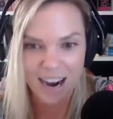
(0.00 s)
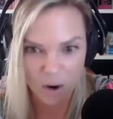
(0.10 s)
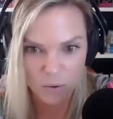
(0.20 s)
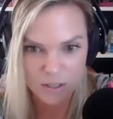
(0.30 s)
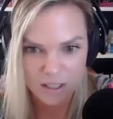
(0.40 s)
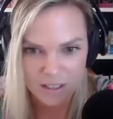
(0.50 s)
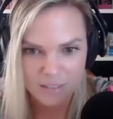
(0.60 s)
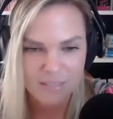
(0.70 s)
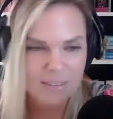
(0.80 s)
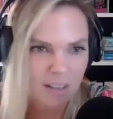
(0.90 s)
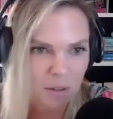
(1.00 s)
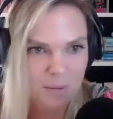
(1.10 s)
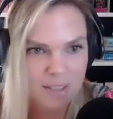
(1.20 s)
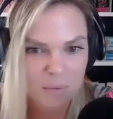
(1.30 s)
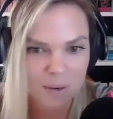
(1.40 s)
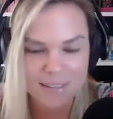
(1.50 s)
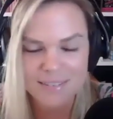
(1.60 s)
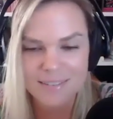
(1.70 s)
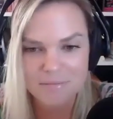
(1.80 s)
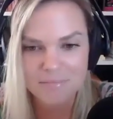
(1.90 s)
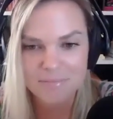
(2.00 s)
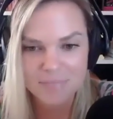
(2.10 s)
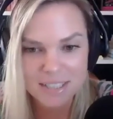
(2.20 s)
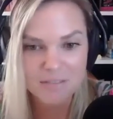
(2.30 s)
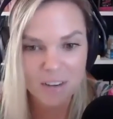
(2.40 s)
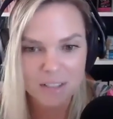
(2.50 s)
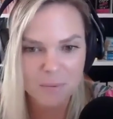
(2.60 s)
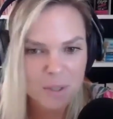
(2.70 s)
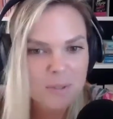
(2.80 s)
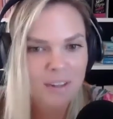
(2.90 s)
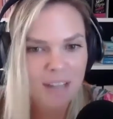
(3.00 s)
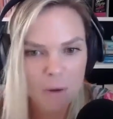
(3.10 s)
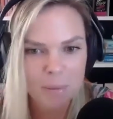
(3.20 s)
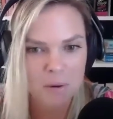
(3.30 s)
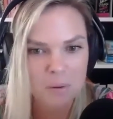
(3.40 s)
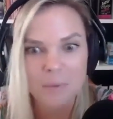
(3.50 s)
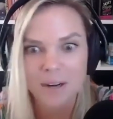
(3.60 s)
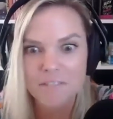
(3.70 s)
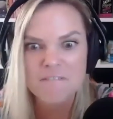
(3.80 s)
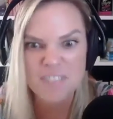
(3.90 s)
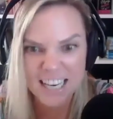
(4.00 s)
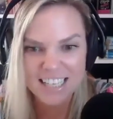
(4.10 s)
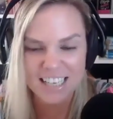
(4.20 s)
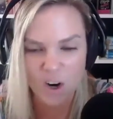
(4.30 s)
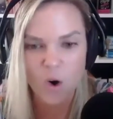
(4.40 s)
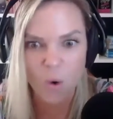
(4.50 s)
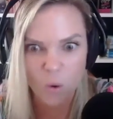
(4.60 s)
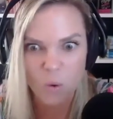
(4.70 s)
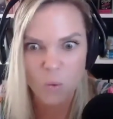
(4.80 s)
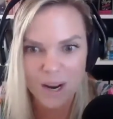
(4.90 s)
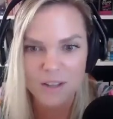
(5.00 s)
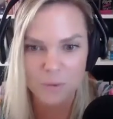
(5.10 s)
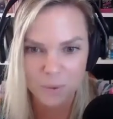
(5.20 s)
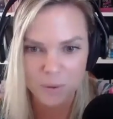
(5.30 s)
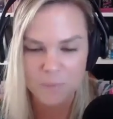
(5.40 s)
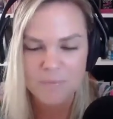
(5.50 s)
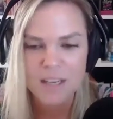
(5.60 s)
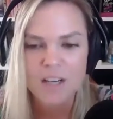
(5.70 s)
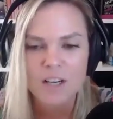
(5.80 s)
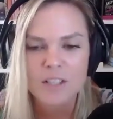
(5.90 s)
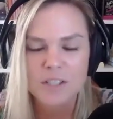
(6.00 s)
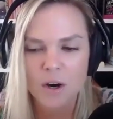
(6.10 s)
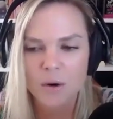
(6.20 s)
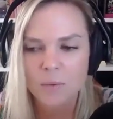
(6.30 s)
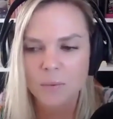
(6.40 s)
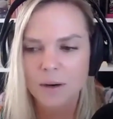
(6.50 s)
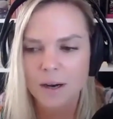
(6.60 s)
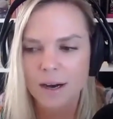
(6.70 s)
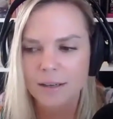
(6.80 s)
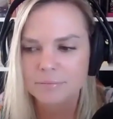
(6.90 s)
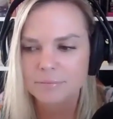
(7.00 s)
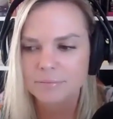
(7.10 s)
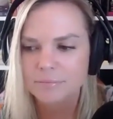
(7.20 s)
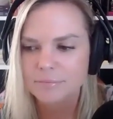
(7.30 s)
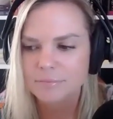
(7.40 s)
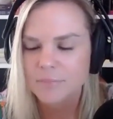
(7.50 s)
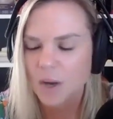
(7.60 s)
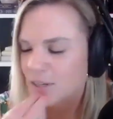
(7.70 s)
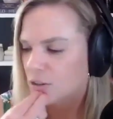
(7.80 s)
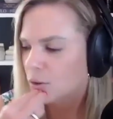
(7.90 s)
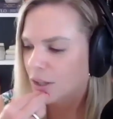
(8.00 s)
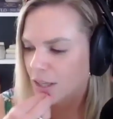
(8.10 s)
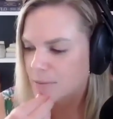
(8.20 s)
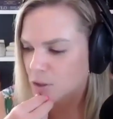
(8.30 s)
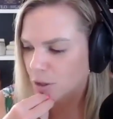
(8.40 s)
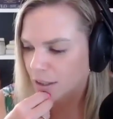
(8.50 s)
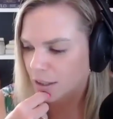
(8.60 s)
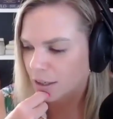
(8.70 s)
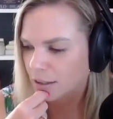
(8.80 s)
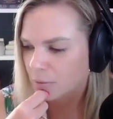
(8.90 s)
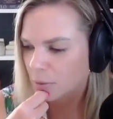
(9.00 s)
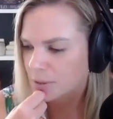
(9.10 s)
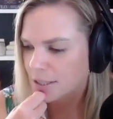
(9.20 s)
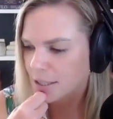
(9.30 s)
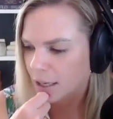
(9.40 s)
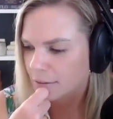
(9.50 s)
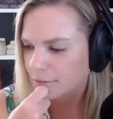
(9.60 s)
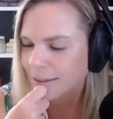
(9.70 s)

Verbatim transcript: out. It's another reason why it's it's fun. We use allow power. We're not fighting our whole way through. So, um, oh, I totally lost my train of thought. What was I saying?